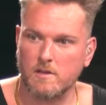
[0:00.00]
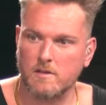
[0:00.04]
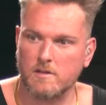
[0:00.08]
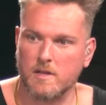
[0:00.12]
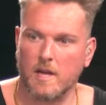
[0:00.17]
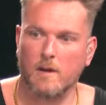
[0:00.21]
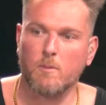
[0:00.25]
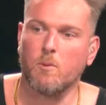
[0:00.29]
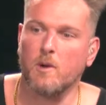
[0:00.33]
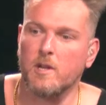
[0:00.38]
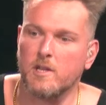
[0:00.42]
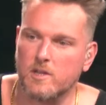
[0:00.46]

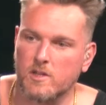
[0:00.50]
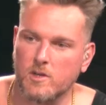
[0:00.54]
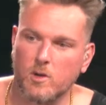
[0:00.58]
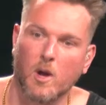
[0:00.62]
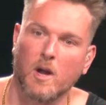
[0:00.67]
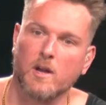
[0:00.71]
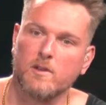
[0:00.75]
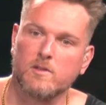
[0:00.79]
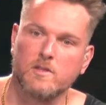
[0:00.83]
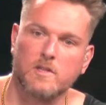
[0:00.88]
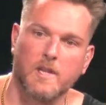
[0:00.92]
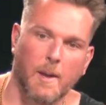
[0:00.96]
said. We just
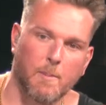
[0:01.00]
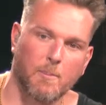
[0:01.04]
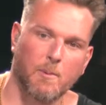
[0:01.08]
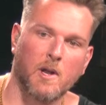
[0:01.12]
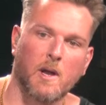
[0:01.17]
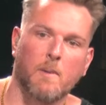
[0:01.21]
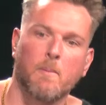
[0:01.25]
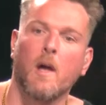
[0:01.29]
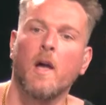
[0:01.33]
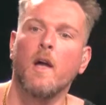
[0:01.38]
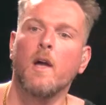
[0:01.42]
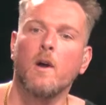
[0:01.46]
got to step it
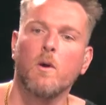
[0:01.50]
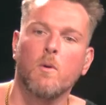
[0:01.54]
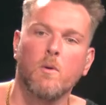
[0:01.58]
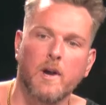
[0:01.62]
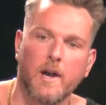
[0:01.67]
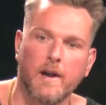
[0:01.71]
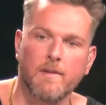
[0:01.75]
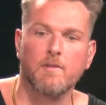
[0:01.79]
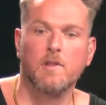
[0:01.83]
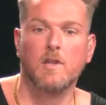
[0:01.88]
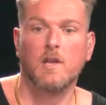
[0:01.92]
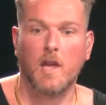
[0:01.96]
up.
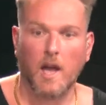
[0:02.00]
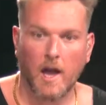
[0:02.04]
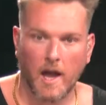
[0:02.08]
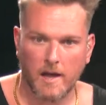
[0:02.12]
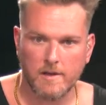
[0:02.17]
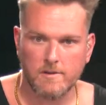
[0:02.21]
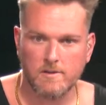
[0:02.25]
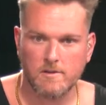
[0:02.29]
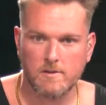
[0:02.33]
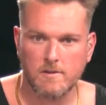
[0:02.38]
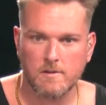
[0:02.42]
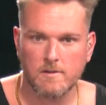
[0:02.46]
Whatever the
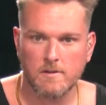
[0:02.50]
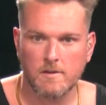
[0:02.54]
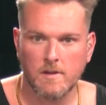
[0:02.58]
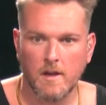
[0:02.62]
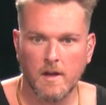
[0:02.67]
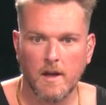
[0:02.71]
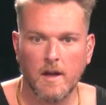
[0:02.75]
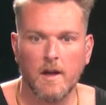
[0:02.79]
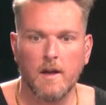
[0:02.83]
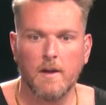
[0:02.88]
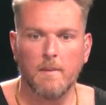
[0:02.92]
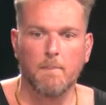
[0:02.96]
case,
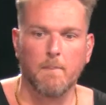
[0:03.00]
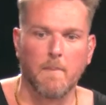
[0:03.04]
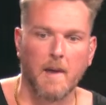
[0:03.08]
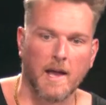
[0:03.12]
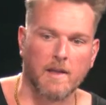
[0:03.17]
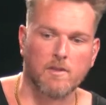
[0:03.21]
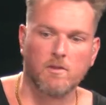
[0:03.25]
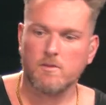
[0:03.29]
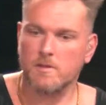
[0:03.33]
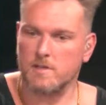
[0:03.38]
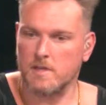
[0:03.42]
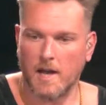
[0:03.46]

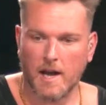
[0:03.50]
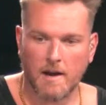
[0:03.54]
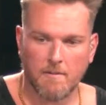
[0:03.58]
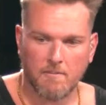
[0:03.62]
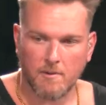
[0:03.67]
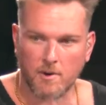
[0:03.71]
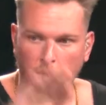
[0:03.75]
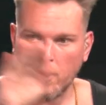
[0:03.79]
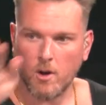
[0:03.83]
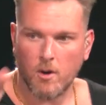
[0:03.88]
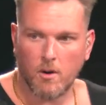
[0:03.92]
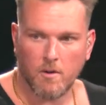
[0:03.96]
Matthew
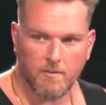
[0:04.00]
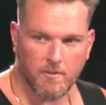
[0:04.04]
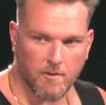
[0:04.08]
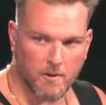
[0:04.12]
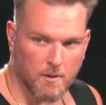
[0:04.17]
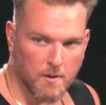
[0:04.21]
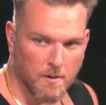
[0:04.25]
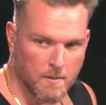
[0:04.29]
Stafford over